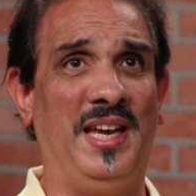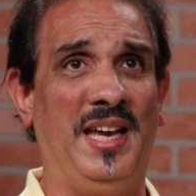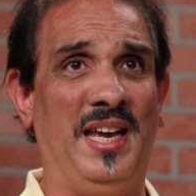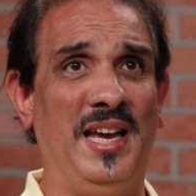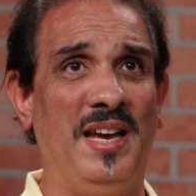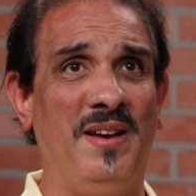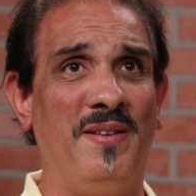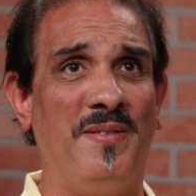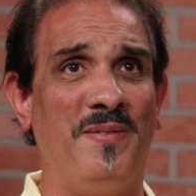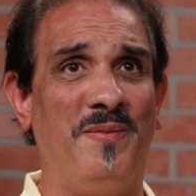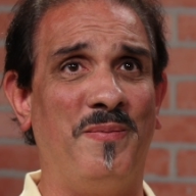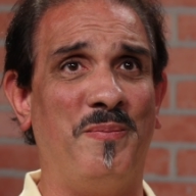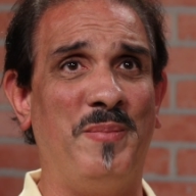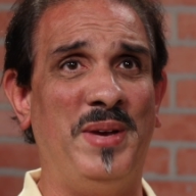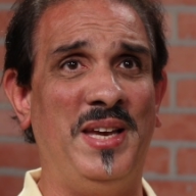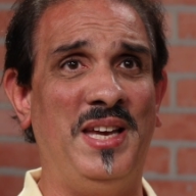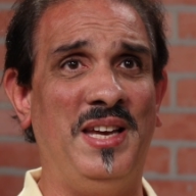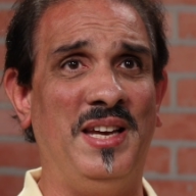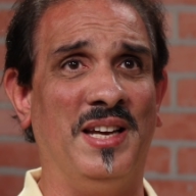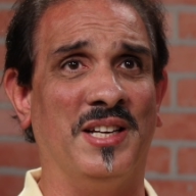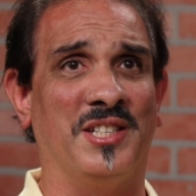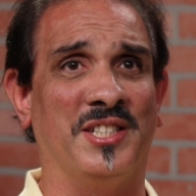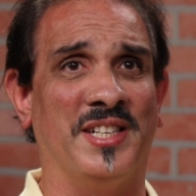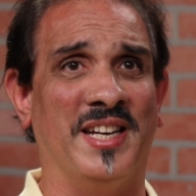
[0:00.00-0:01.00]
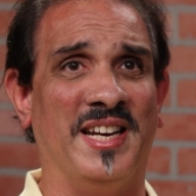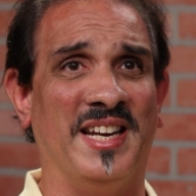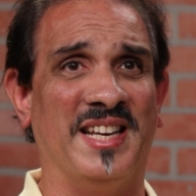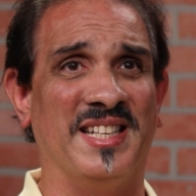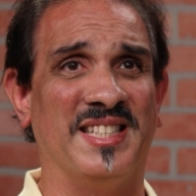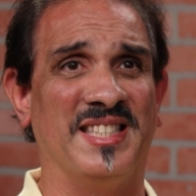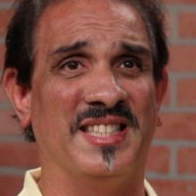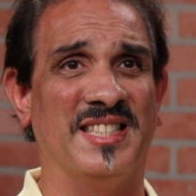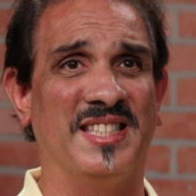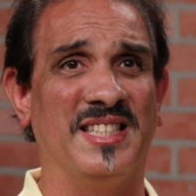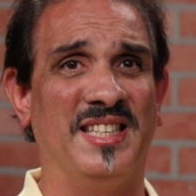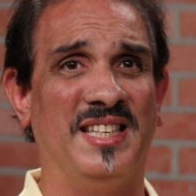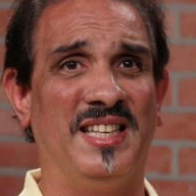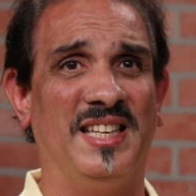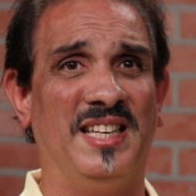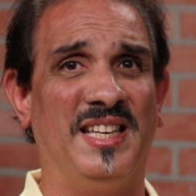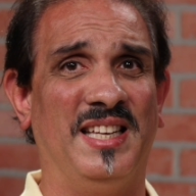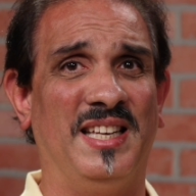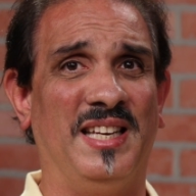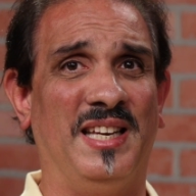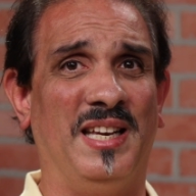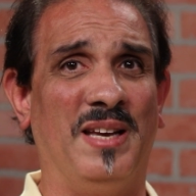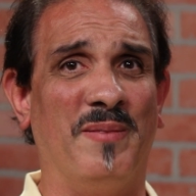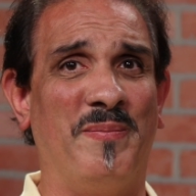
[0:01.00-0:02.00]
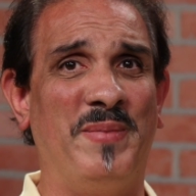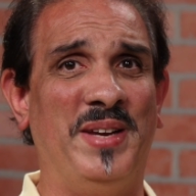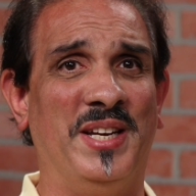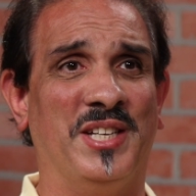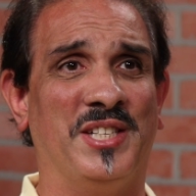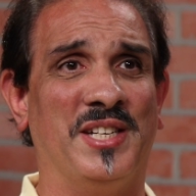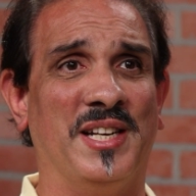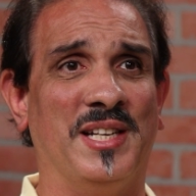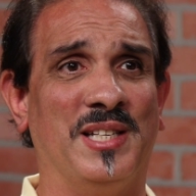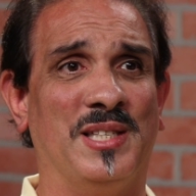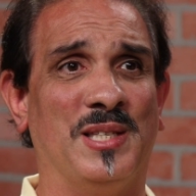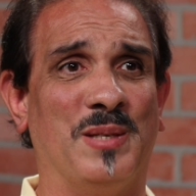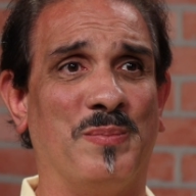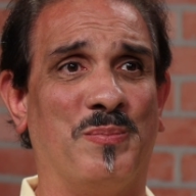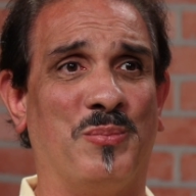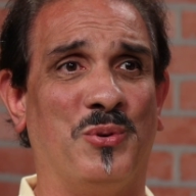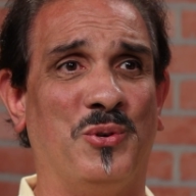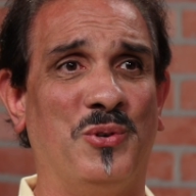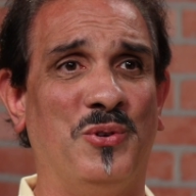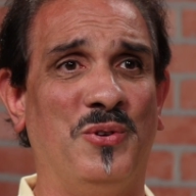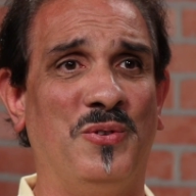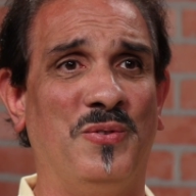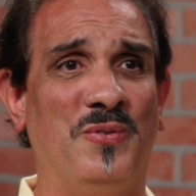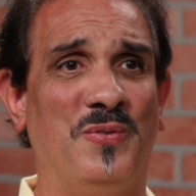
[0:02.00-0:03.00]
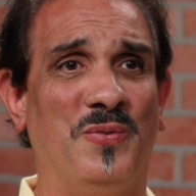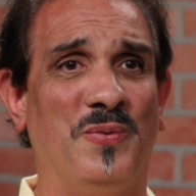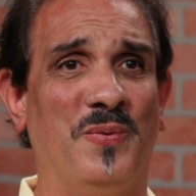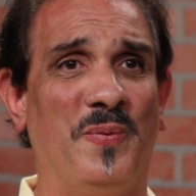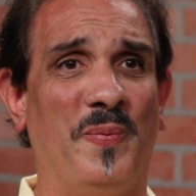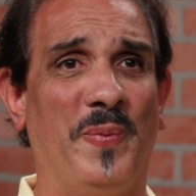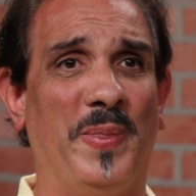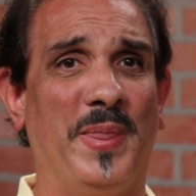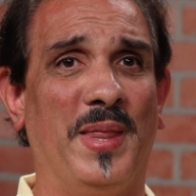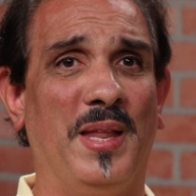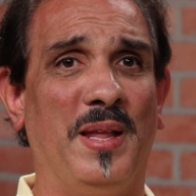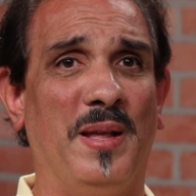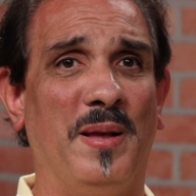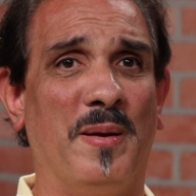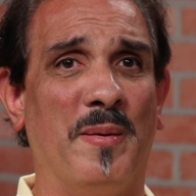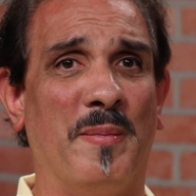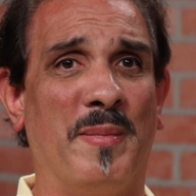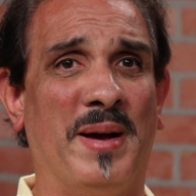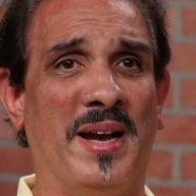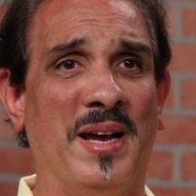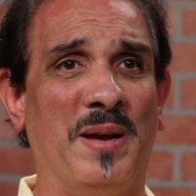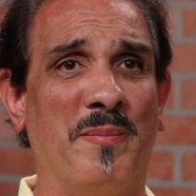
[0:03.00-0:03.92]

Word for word: Give me a chance. Give me a chance to prove my